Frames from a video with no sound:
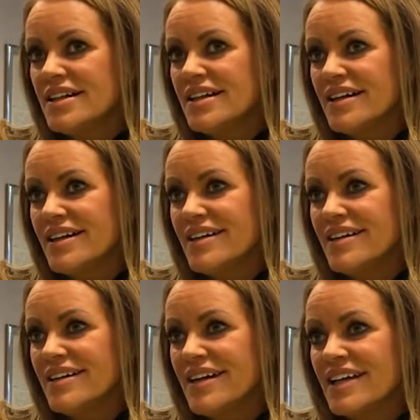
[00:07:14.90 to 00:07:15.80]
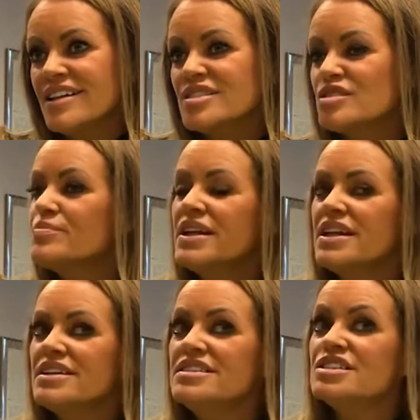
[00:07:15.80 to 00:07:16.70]
And not to
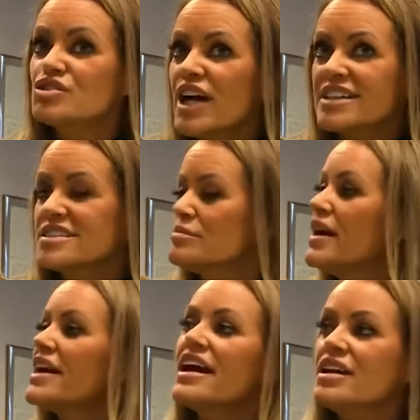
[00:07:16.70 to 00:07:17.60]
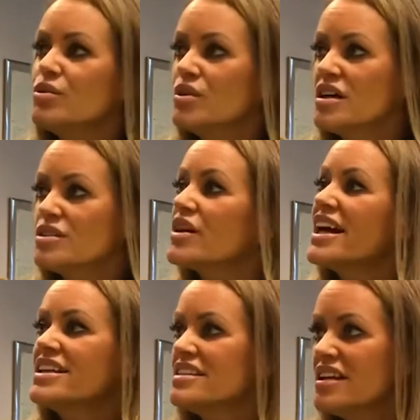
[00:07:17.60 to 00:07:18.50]
be distracted by anyone or
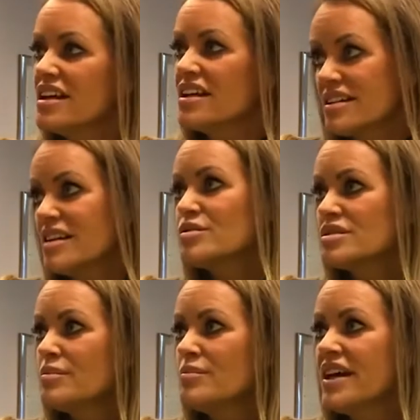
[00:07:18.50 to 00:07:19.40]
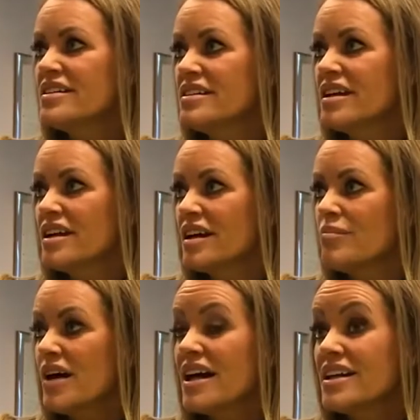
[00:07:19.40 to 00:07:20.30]
anything, and that was the main thing.
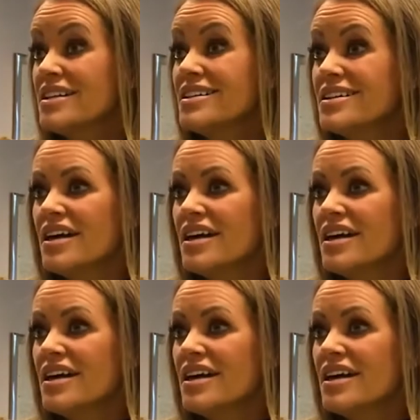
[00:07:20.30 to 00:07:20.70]
And my